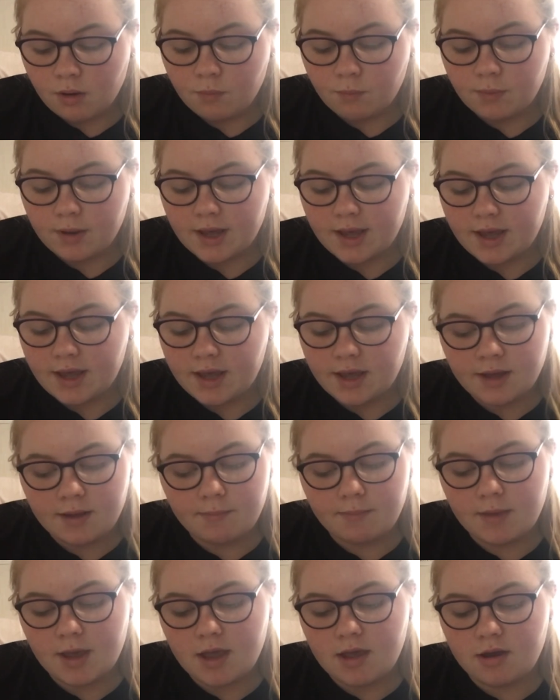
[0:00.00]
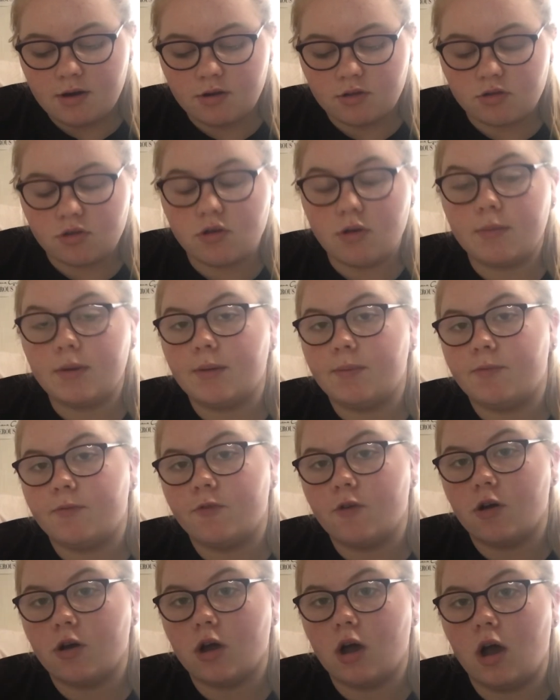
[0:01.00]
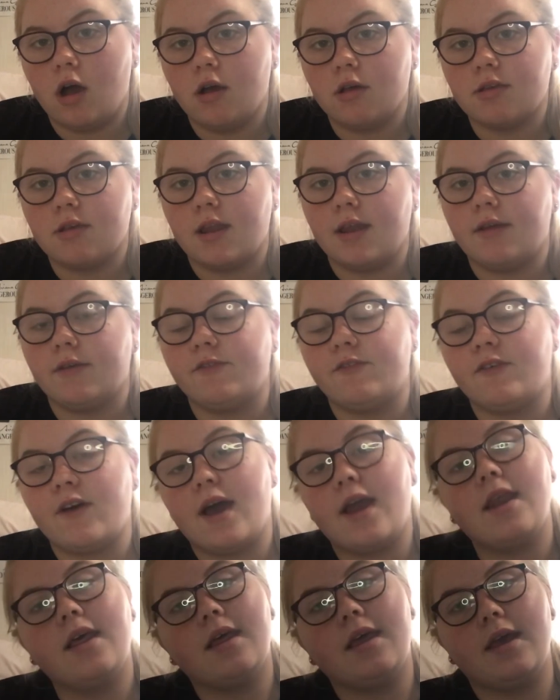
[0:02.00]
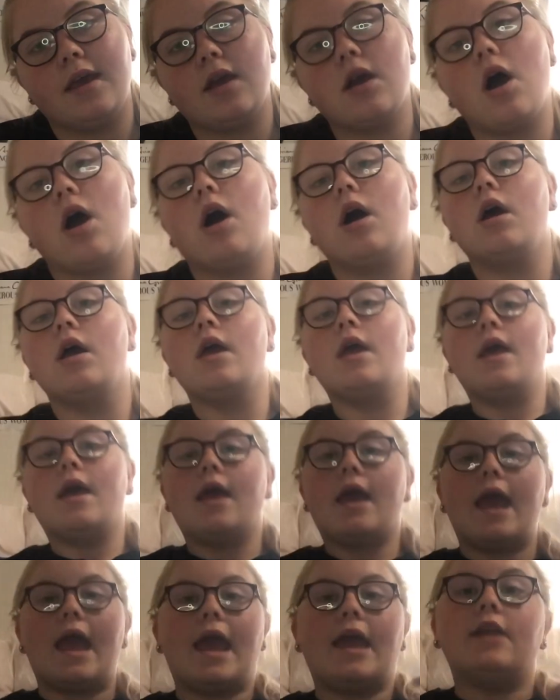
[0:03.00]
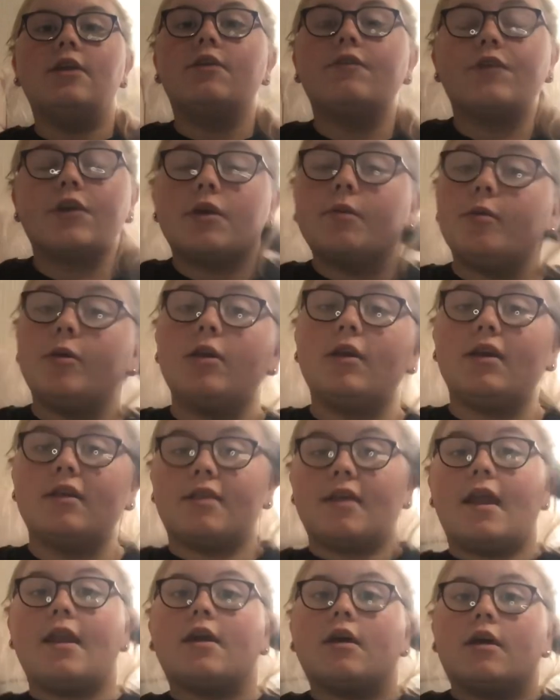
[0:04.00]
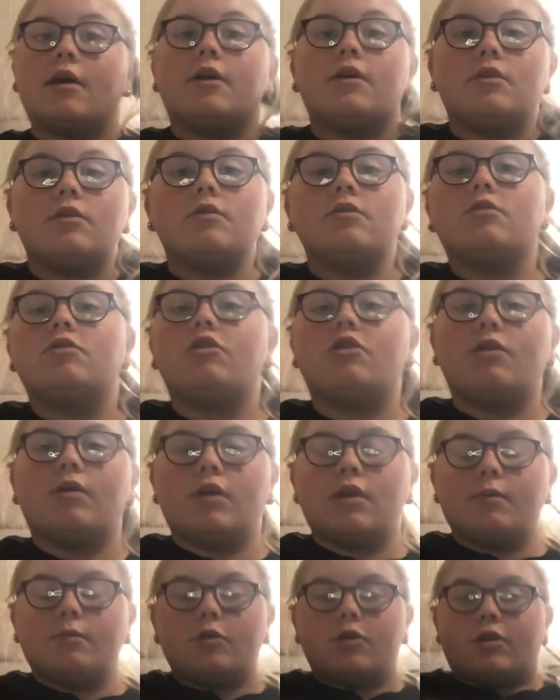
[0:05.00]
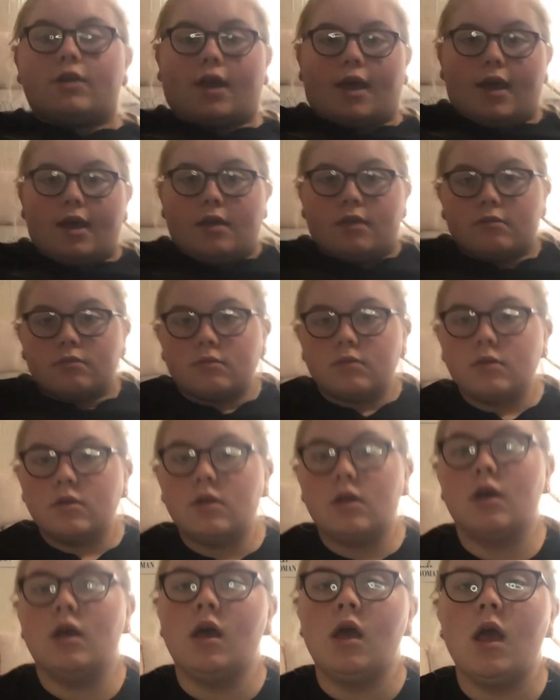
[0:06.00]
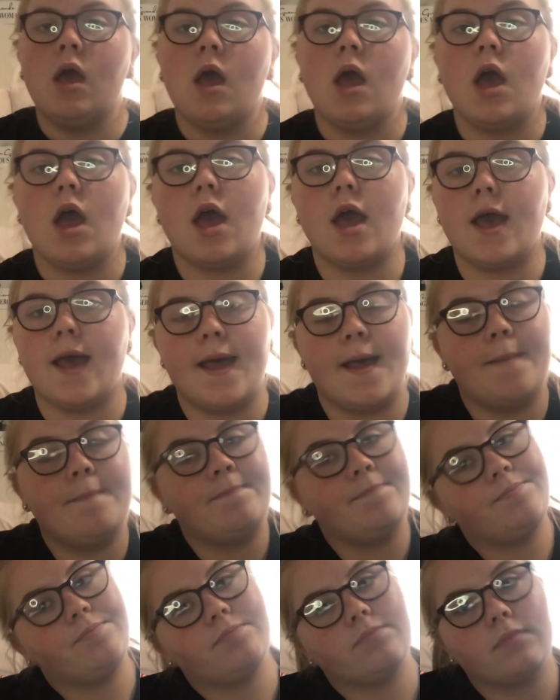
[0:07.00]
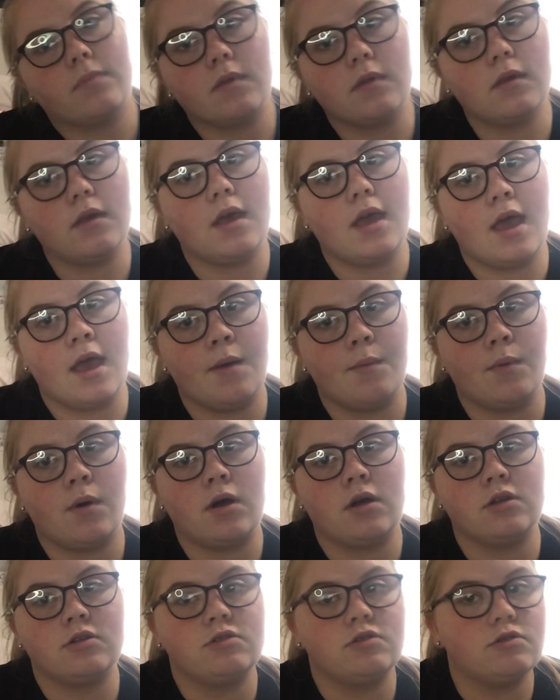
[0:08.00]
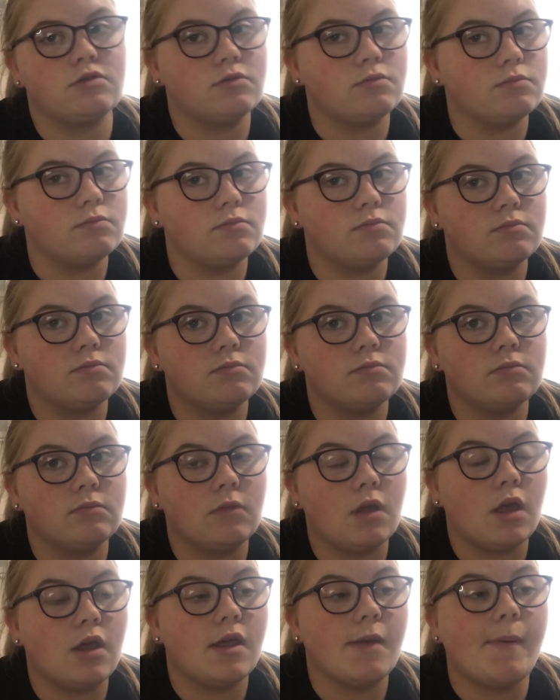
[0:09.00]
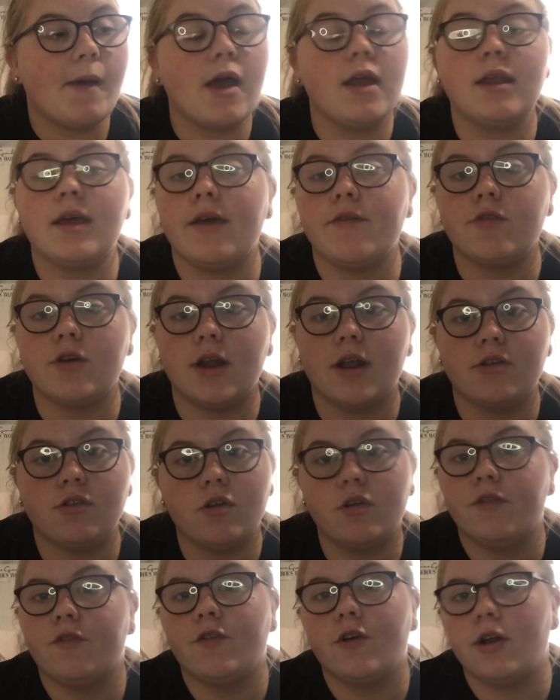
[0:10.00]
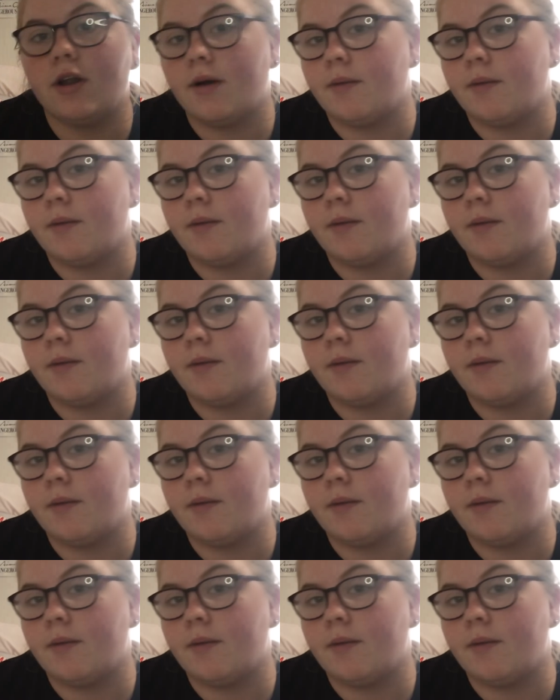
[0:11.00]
We made so many phone calls, and then finally got another community centre to do on the Monday. It was, apparently everyone had good fun.